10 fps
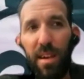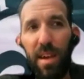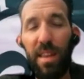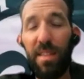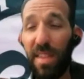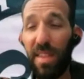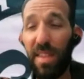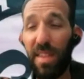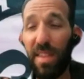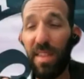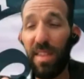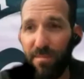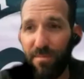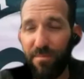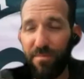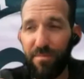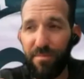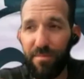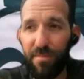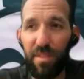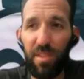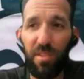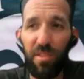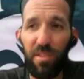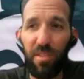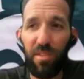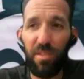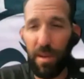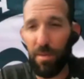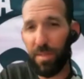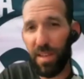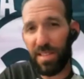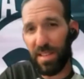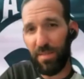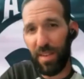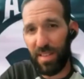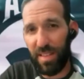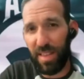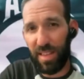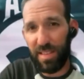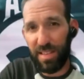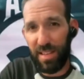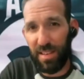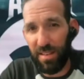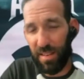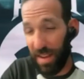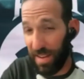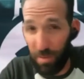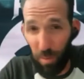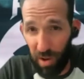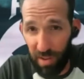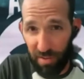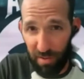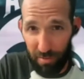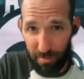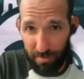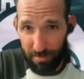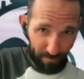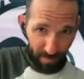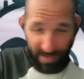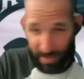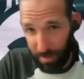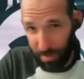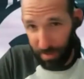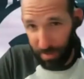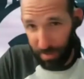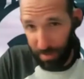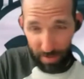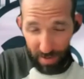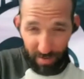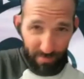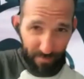And in the end, usually I'm in a better place than if I did things that I didn't want to do, but somewhat make me feel better.